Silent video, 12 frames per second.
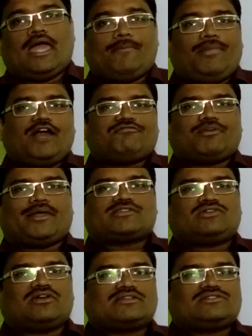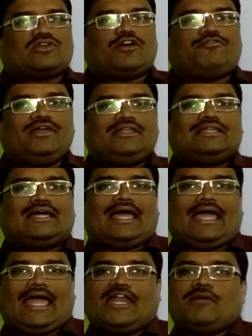Apart from X-ray crystallography,
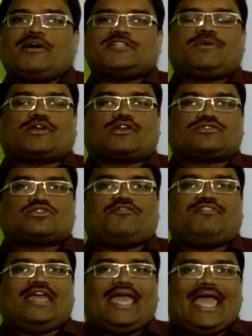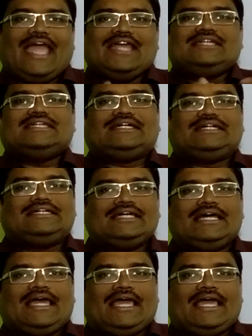the NMR spectroscopy aided